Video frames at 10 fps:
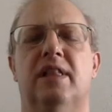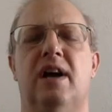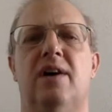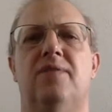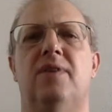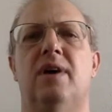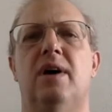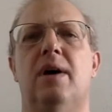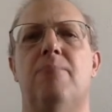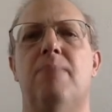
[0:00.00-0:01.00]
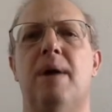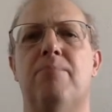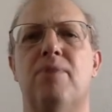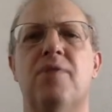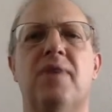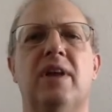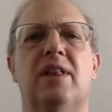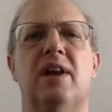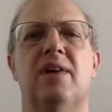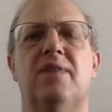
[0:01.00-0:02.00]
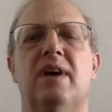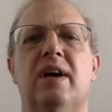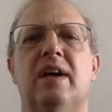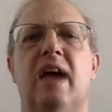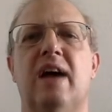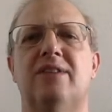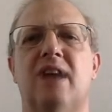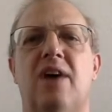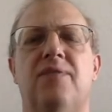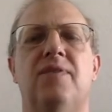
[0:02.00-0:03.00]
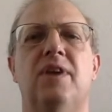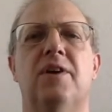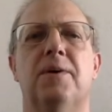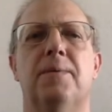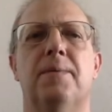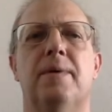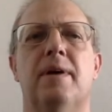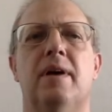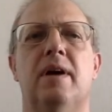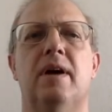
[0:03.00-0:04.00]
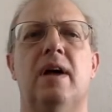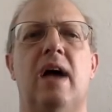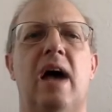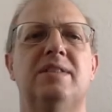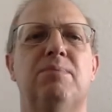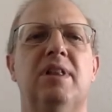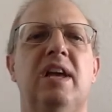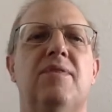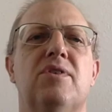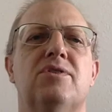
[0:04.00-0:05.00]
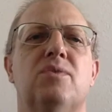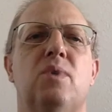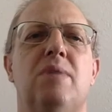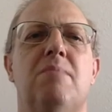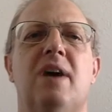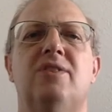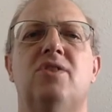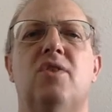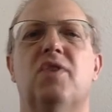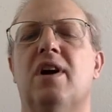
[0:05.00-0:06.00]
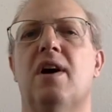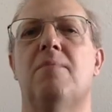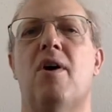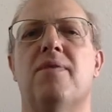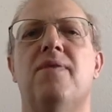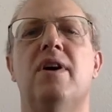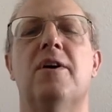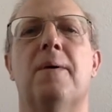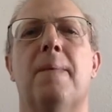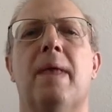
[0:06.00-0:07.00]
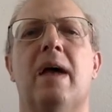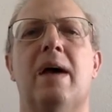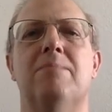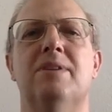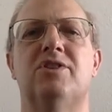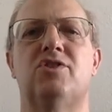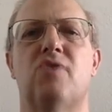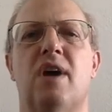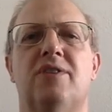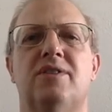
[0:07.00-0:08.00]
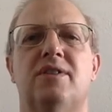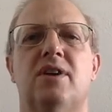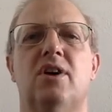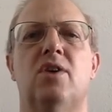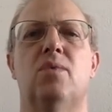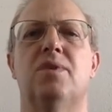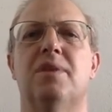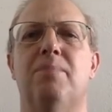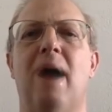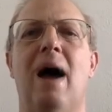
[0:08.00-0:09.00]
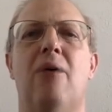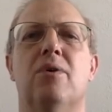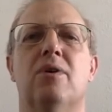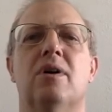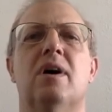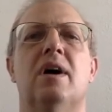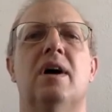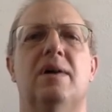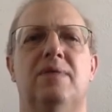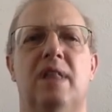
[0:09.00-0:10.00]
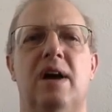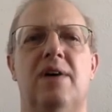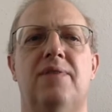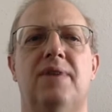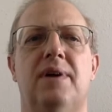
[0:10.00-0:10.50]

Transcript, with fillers: love, but perfect love casts out fear. As believers, we must overcome our fear and mistrust with the power of love.